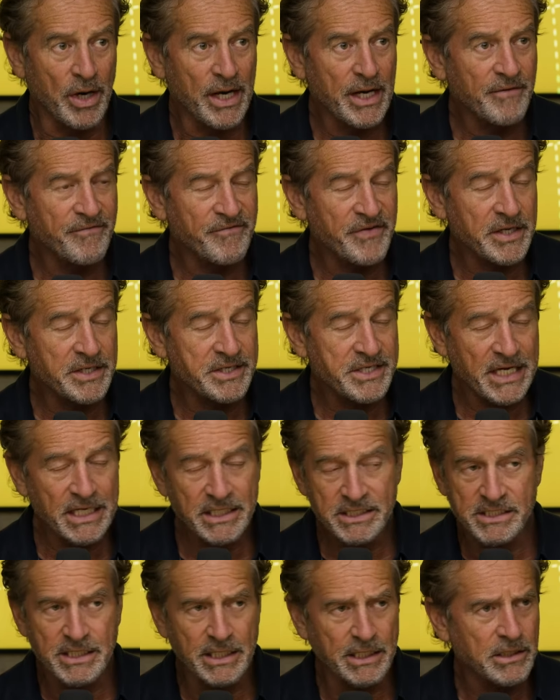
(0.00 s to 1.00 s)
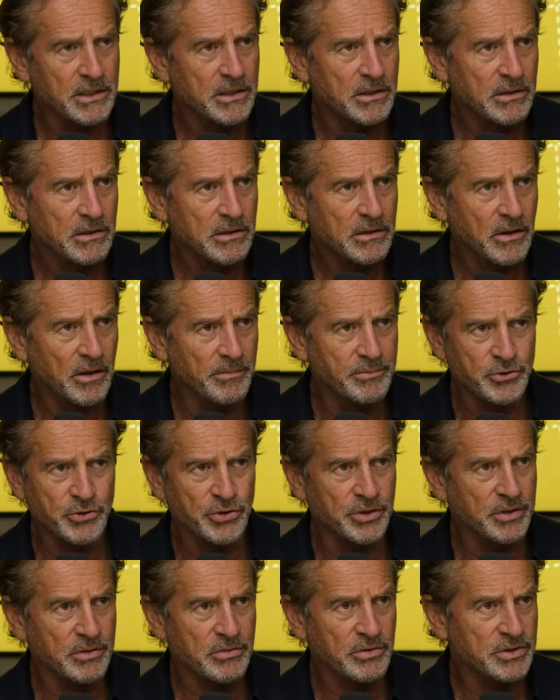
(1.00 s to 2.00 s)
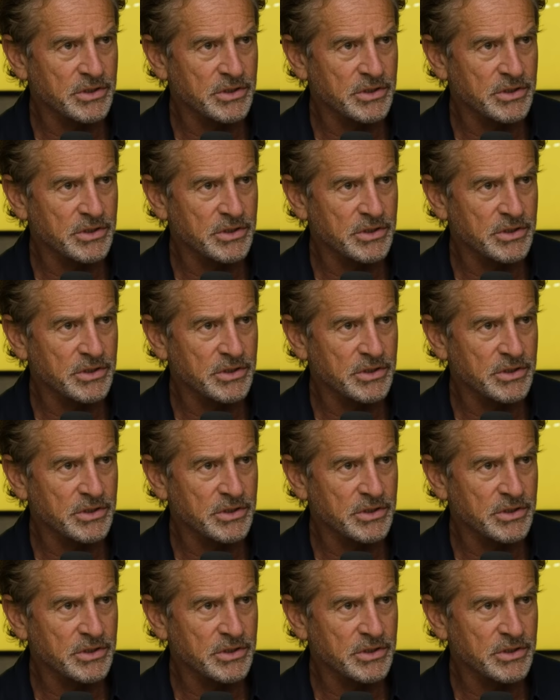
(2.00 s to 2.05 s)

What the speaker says: by the way, a fantastic opportunity